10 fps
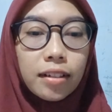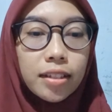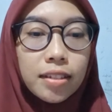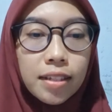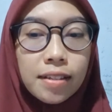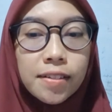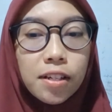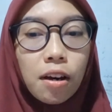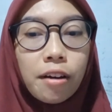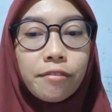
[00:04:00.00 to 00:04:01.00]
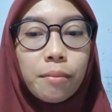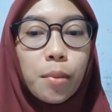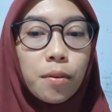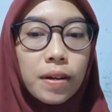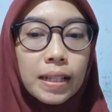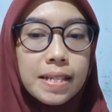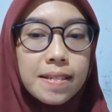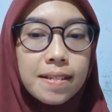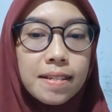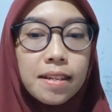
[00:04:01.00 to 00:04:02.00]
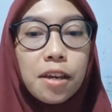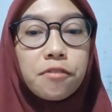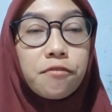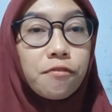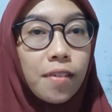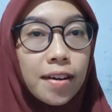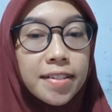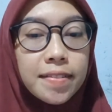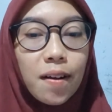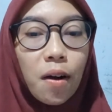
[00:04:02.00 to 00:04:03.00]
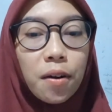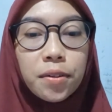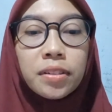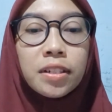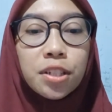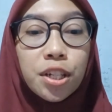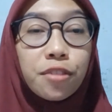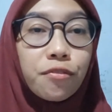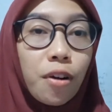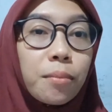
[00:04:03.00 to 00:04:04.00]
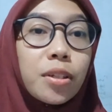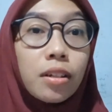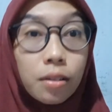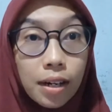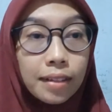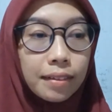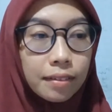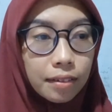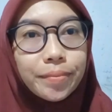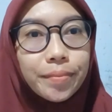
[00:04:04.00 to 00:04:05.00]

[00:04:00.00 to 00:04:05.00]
consists of moral lesson, advice, or teaching from the writer.